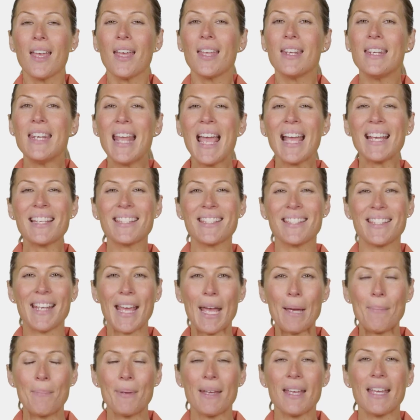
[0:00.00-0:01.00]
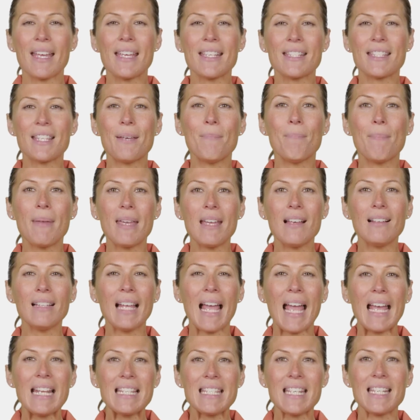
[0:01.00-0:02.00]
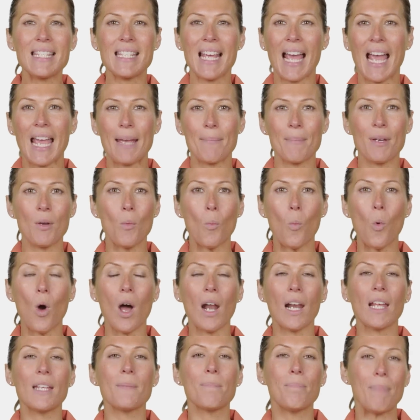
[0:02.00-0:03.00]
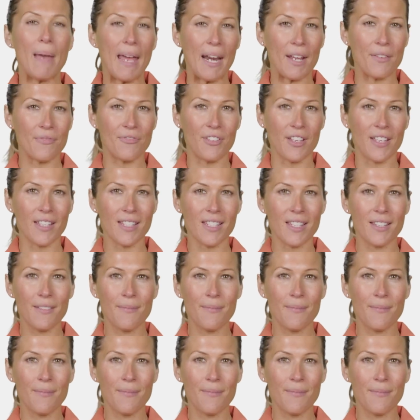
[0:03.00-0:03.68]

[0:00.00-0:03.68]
Next step is the Meal Entertainment Wallet benefit.